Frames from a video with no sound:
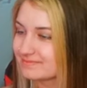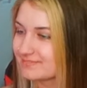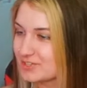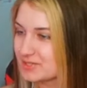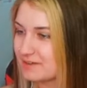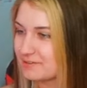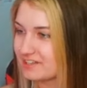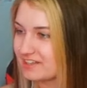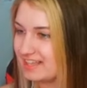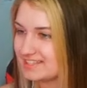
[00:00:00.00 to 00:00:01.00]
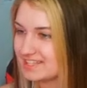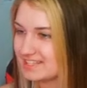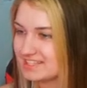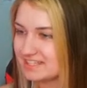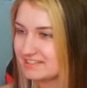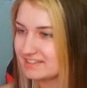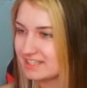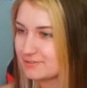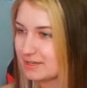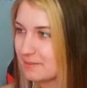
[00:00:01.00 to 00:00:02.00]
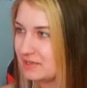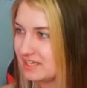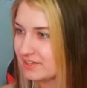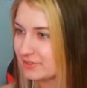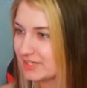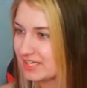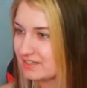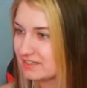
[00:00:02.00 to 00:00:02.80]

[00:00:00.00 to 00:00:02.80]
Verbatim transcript: Also, have fun in class today, son. Thanks for coming in and lurking.